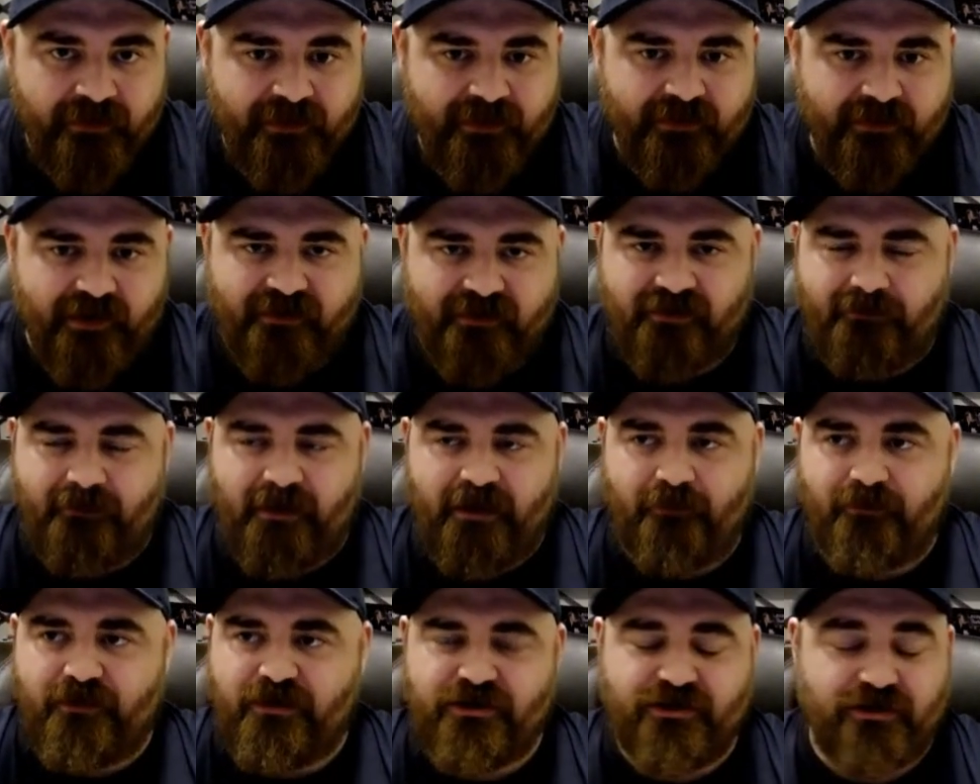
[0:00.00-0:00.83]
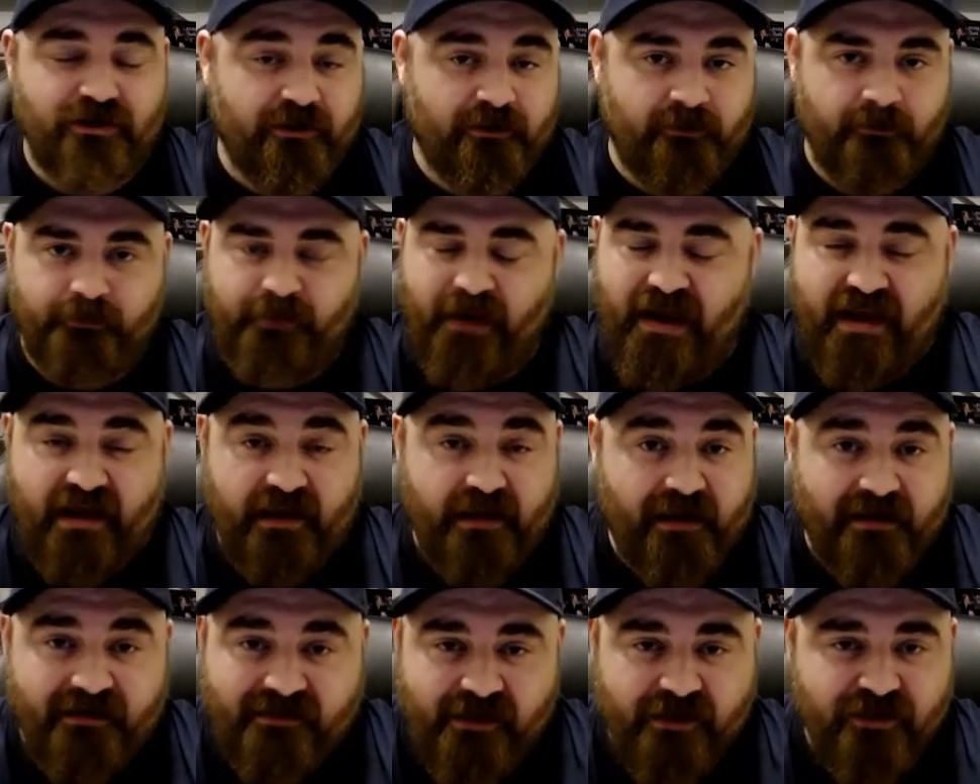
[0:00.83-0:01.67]
Doesn't mean we shouldn't
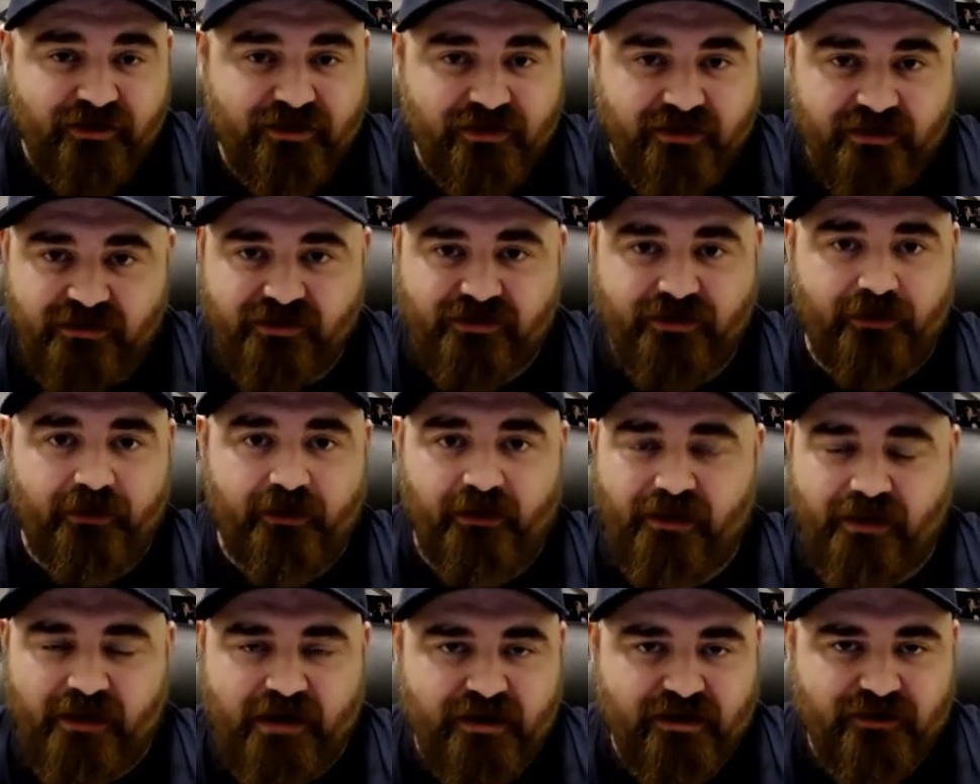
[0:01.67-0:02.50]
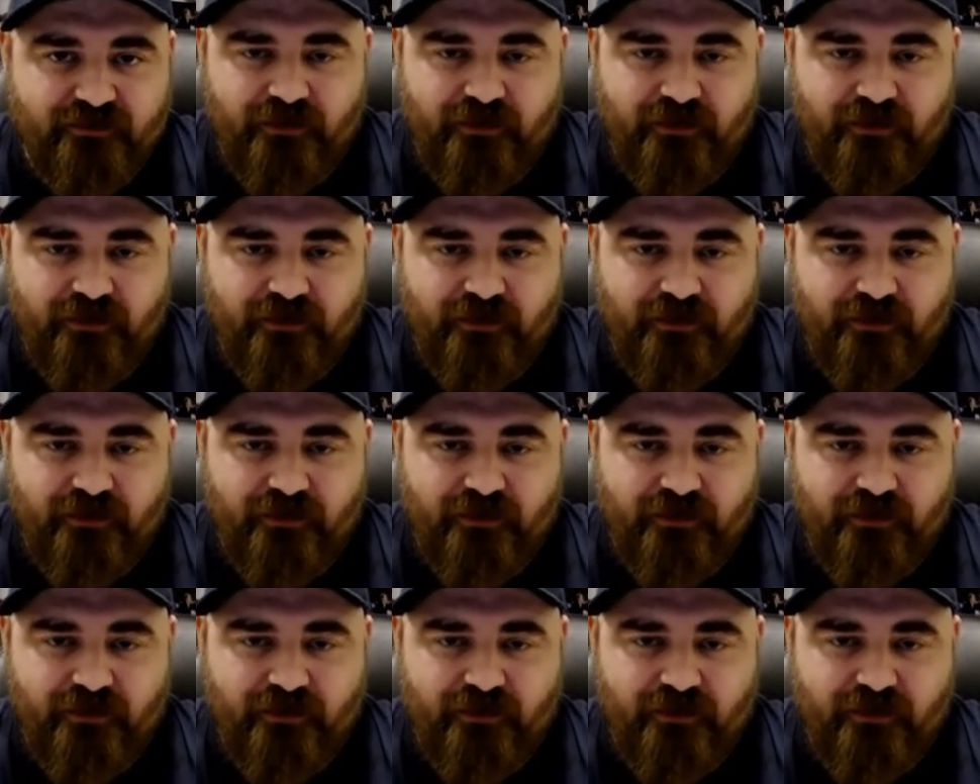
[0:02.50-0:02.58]
pay attention to certain things.